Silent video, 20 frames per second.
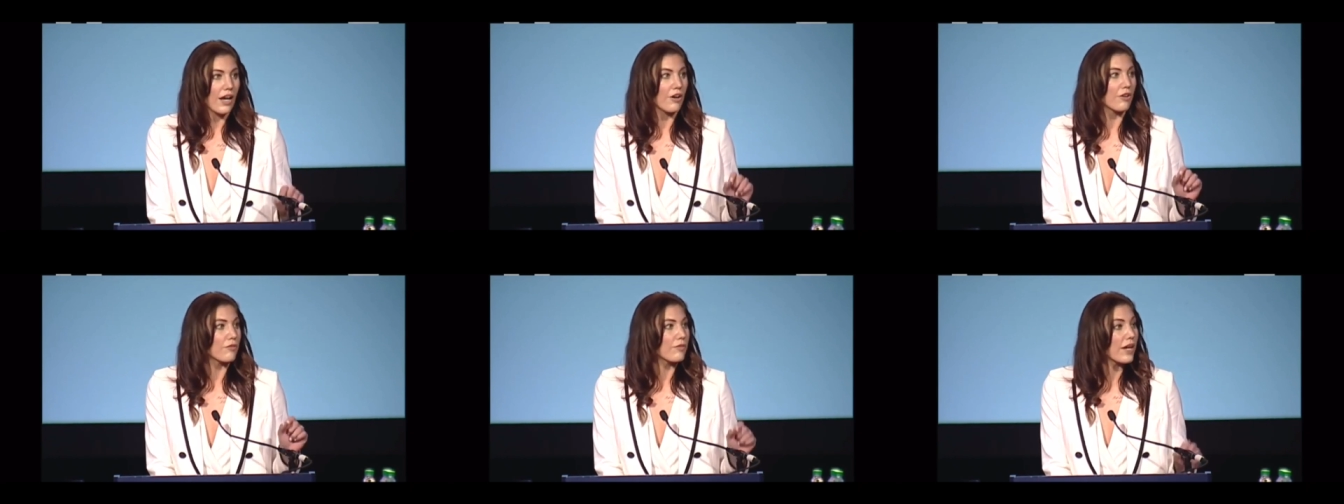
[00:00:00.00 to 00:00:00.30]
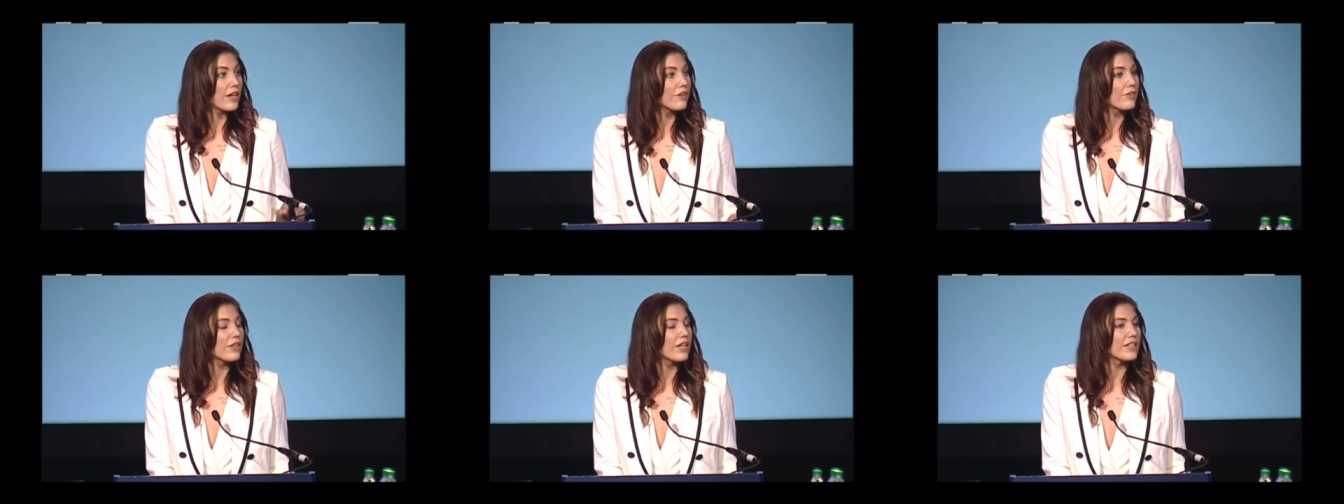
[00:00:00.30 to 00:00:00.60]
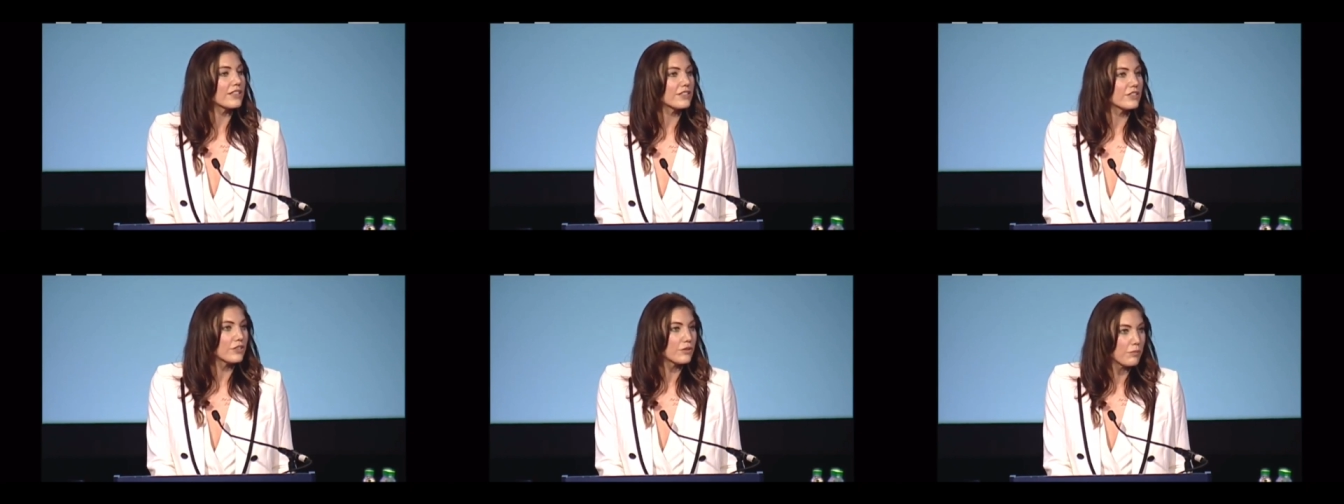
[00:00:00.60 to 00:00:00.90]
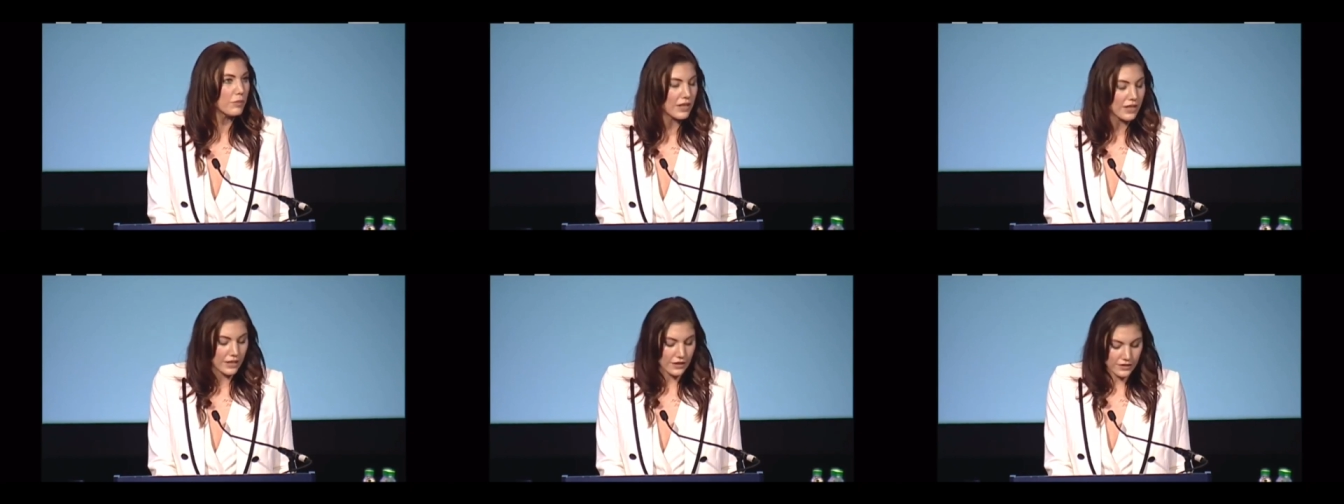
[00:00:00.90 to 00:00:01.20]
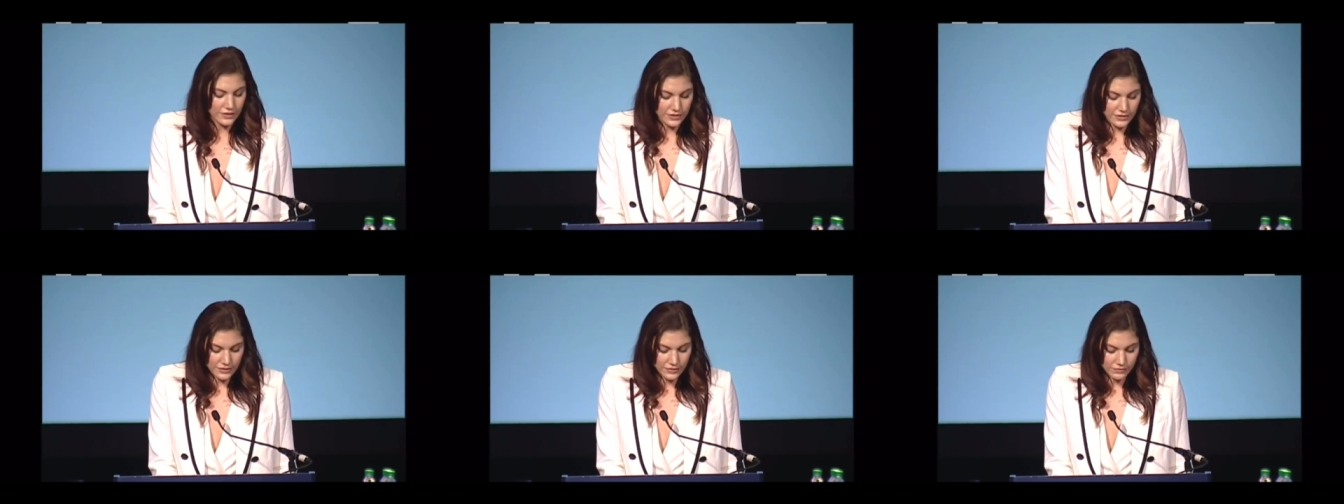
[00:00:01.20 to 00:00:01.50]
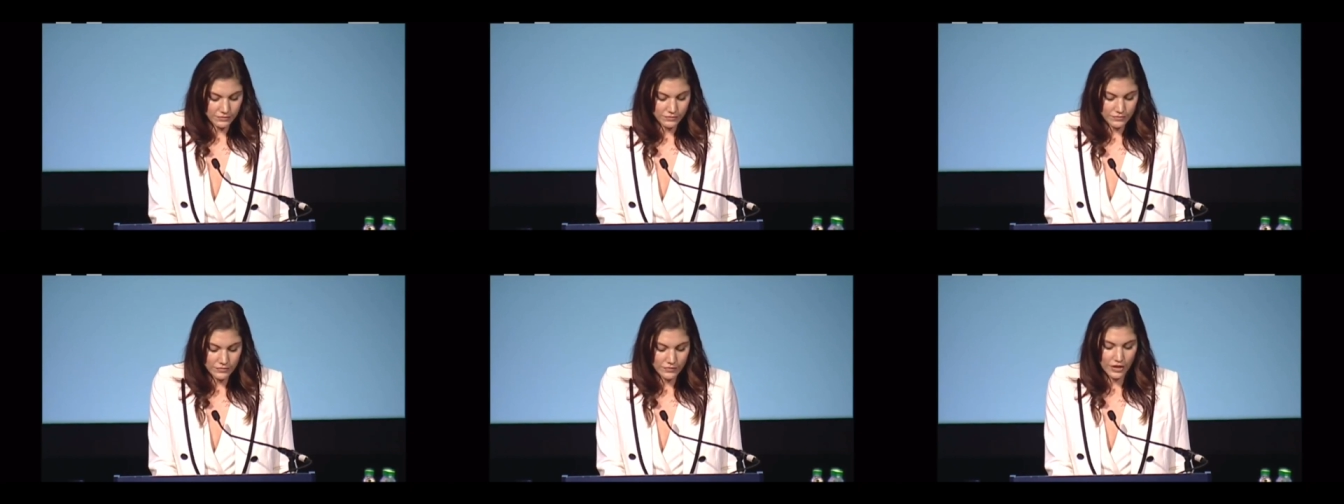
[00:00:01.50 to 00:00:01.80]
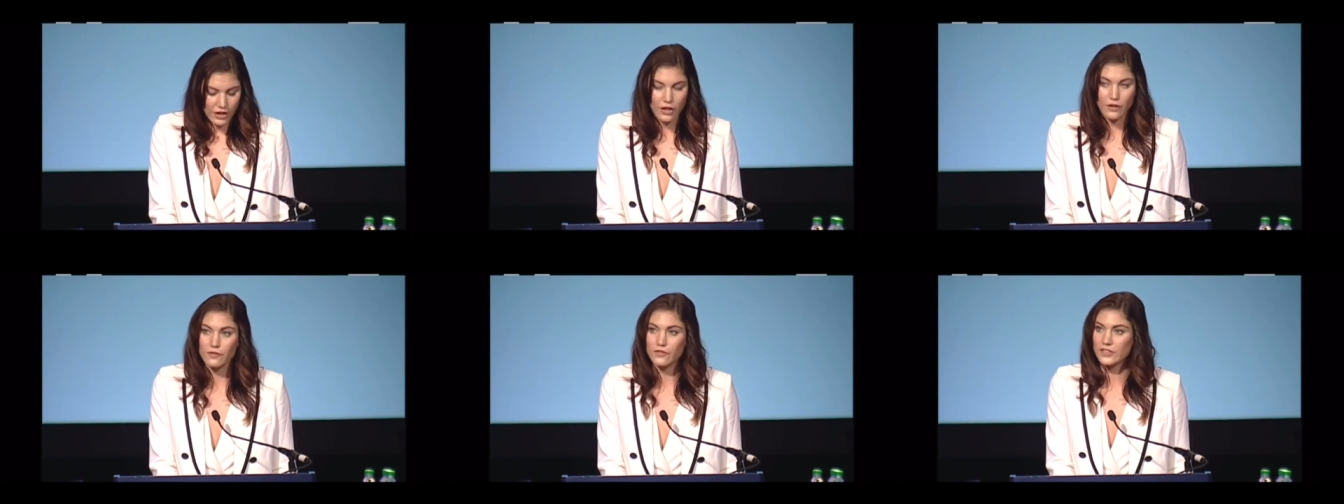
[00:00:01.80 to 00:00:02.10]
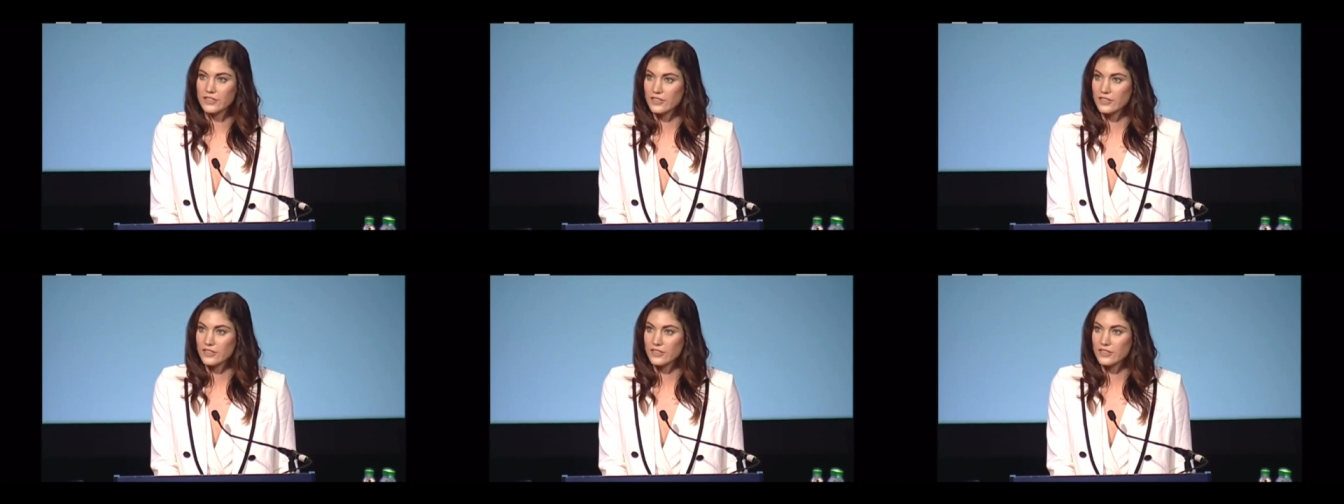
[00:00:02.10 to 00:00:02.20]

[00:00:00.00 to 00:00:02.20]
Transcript: our recreational players, our